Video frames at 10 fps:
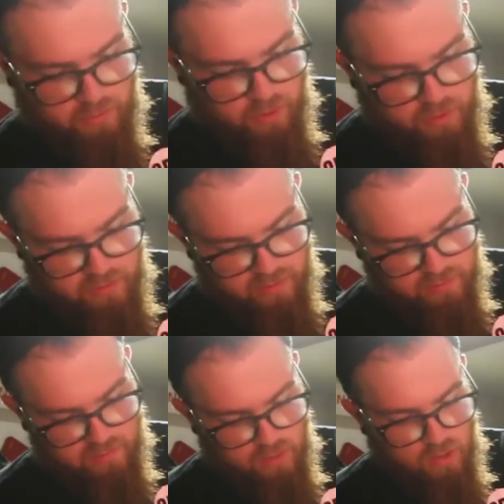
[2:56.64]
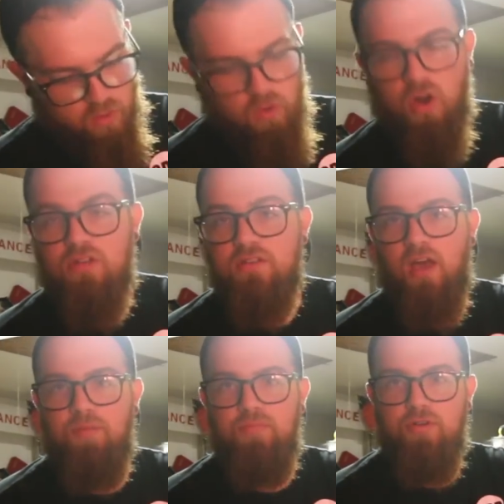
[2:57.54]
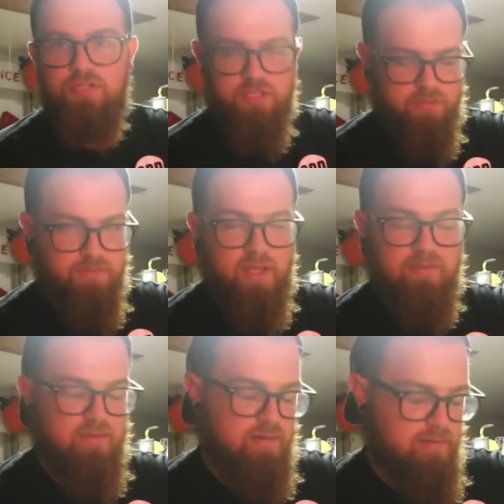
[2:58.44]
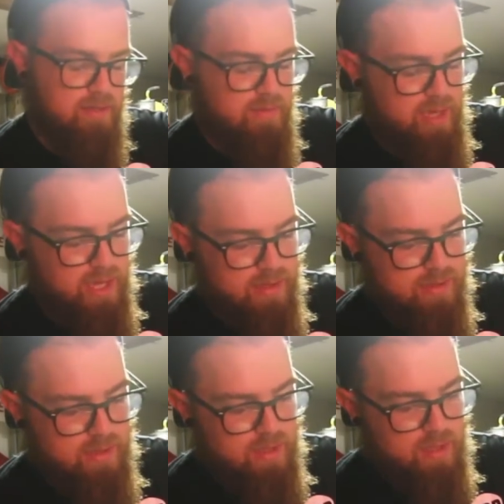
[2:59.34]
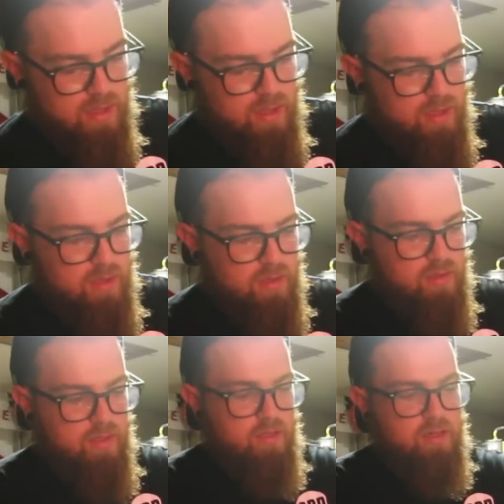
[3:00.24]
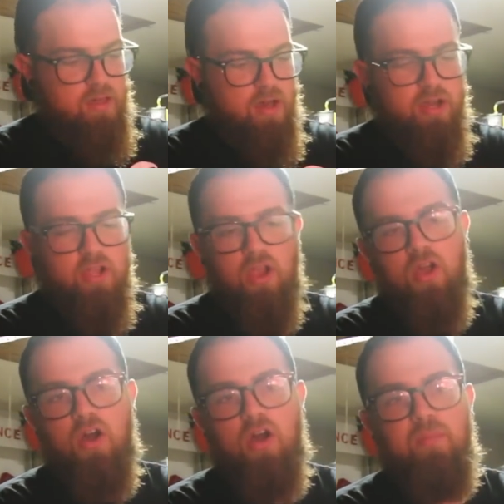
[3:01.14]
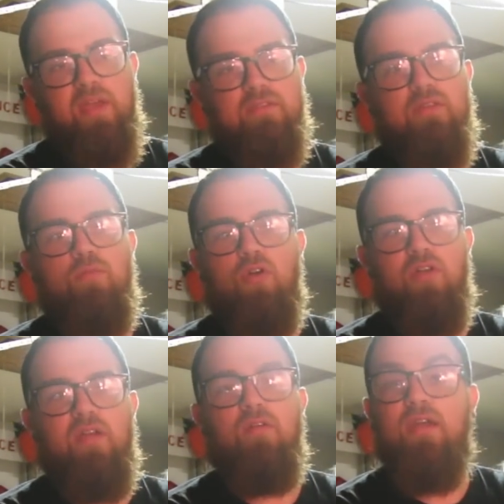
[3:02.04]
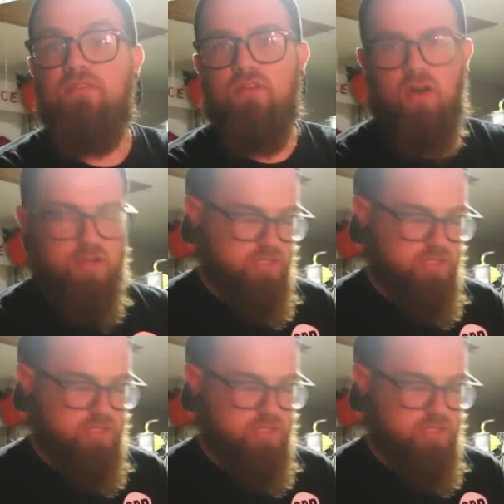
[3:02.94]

So there's this long time notion basically that gutting your car makes it more of a race car,